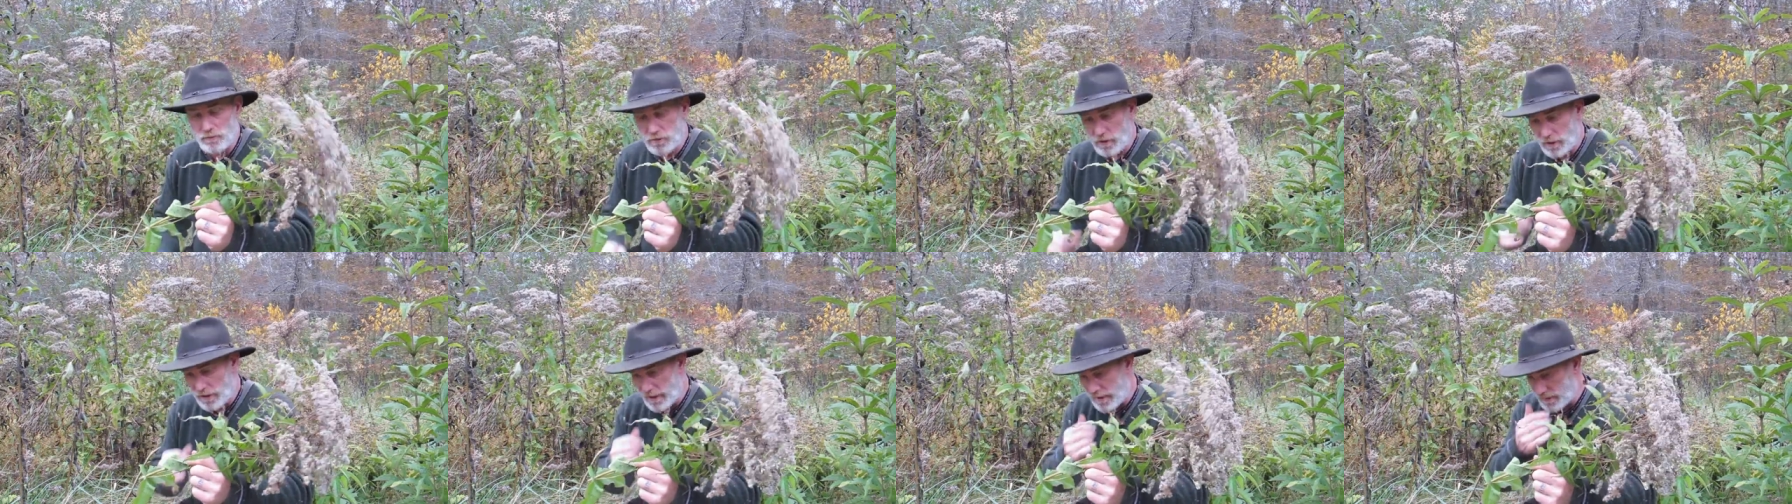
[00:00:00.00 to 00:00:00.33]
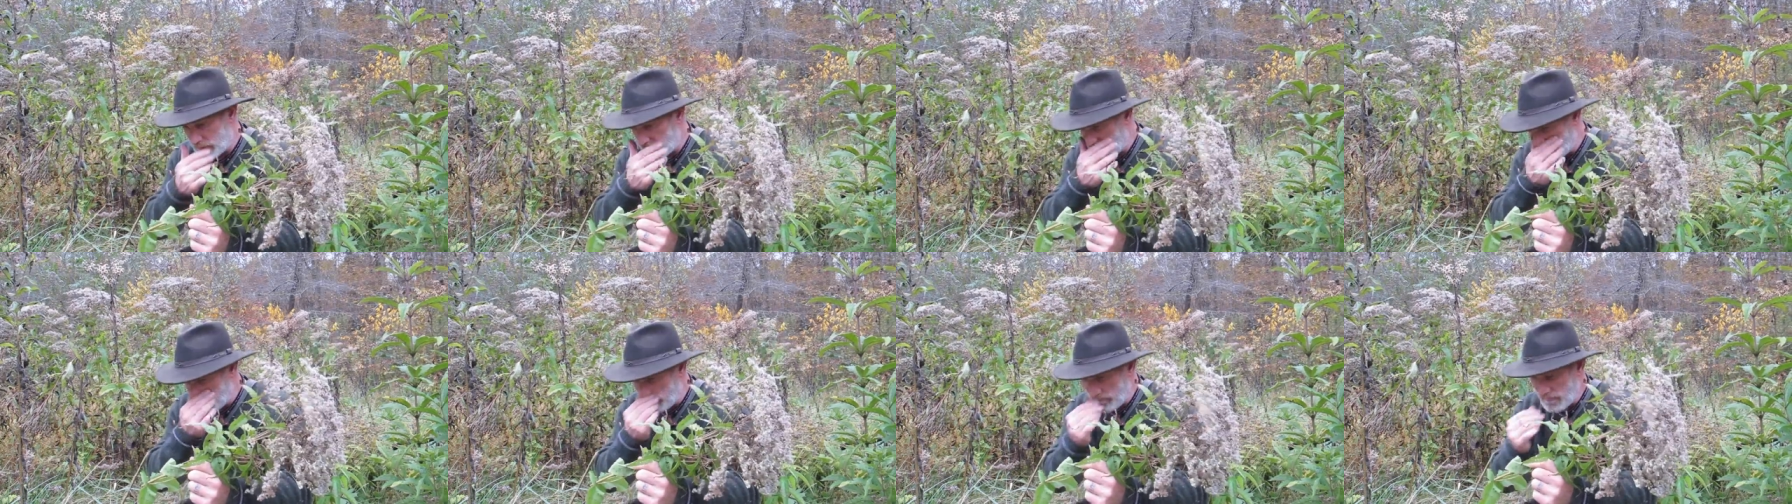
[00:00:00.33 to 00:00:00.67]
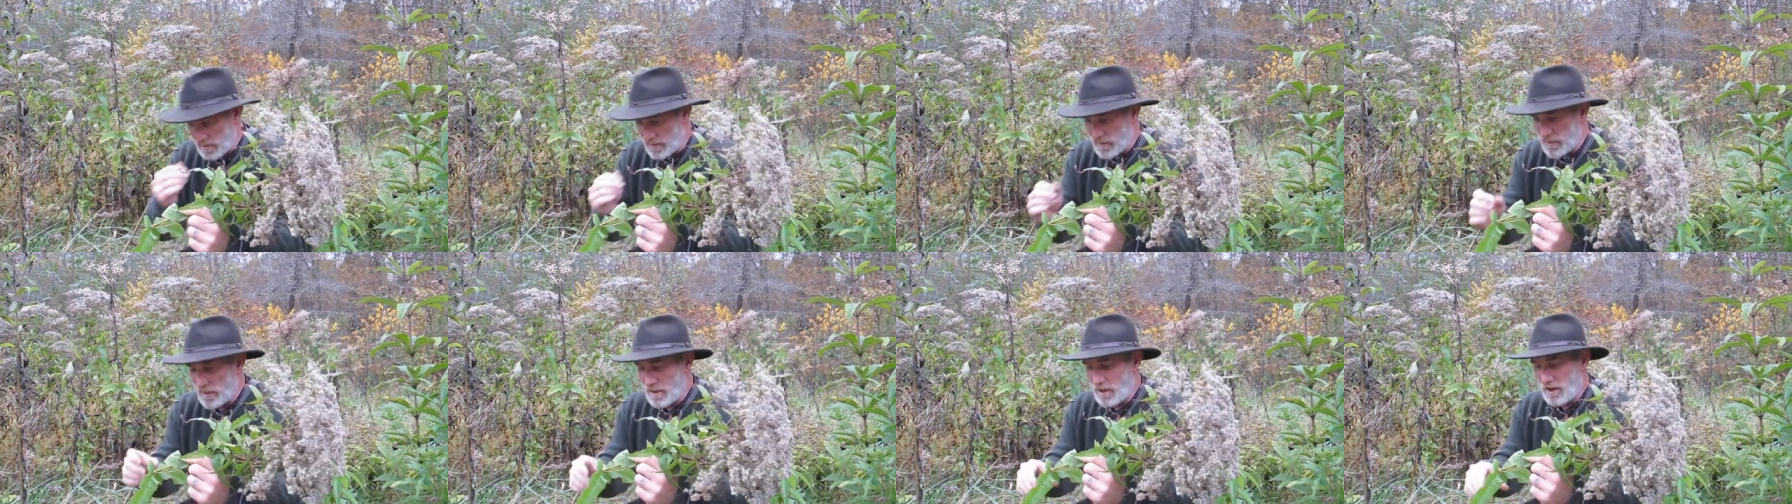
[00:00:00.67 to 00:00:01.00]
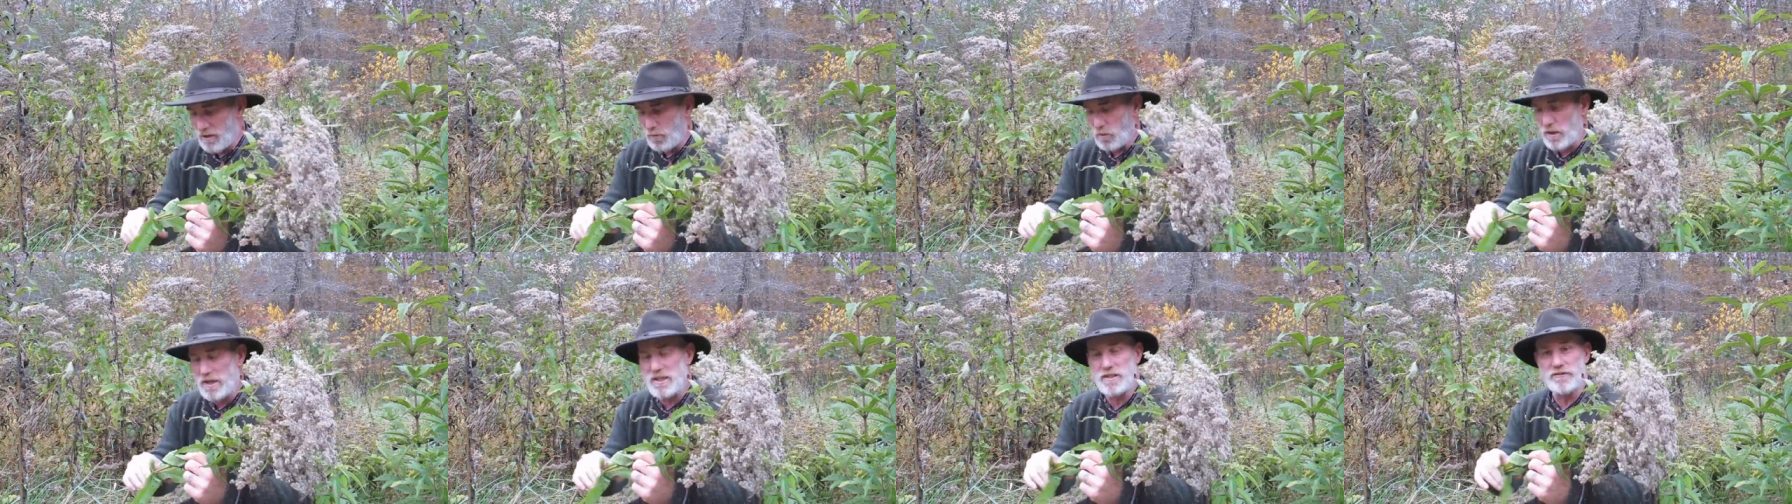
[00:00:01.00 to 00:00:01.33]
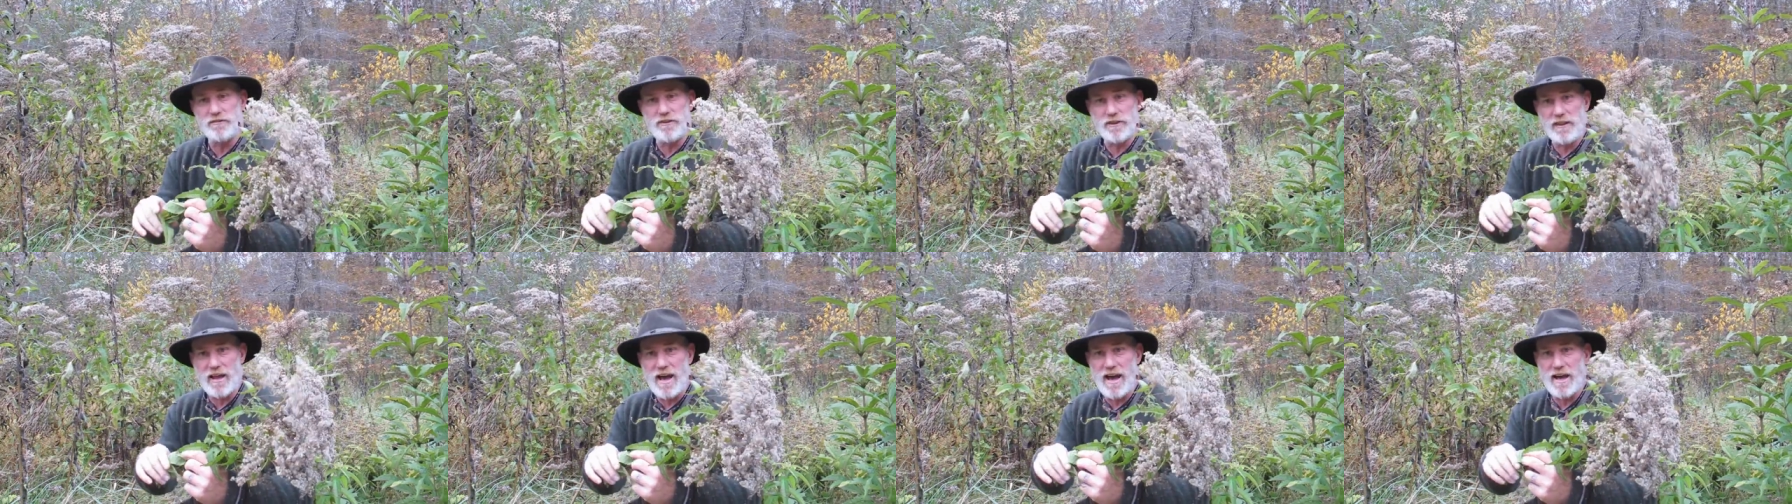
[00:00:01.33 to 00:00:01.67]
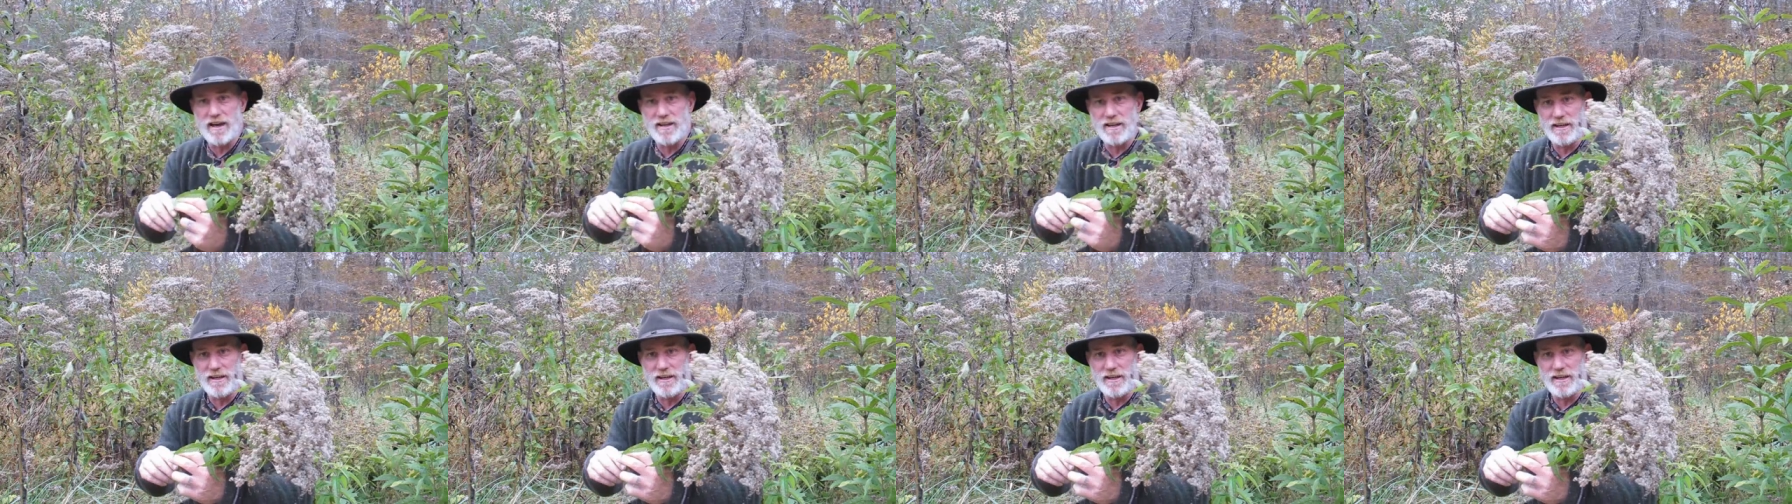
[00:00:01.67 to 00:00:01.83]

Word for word: plants. Reason for that